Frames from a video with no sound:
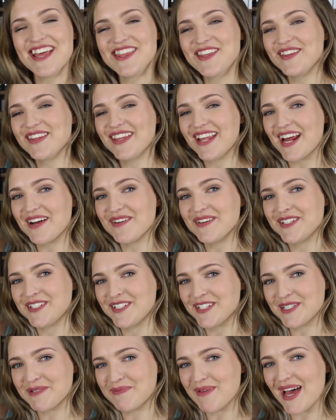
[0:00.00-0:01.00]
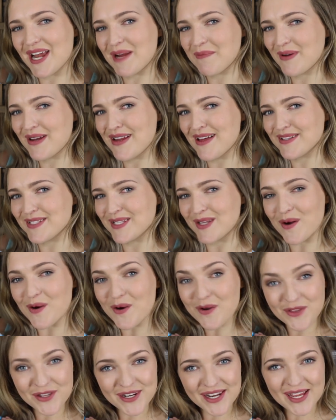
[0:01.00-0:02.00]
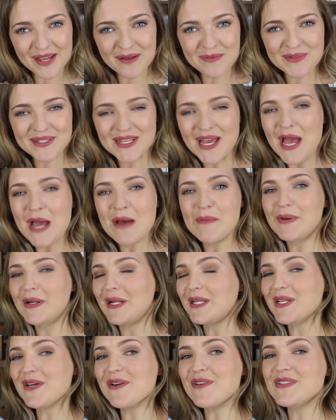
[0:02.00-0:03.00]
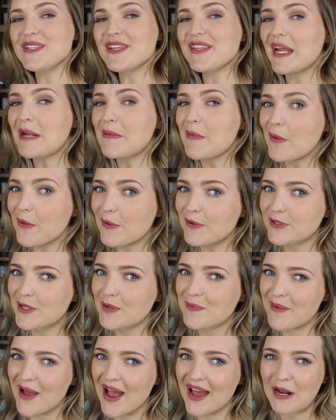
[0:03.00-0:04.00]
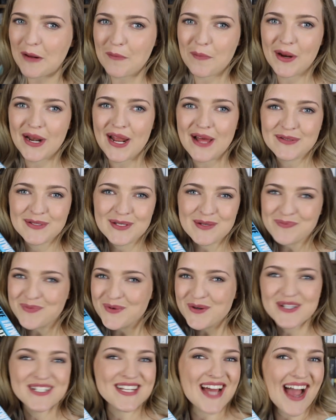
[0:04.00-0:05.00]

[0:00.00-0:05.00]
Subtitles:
I thought that I was just bad at pronouncing author names, but it turns out that I'm also bad at pronouncing book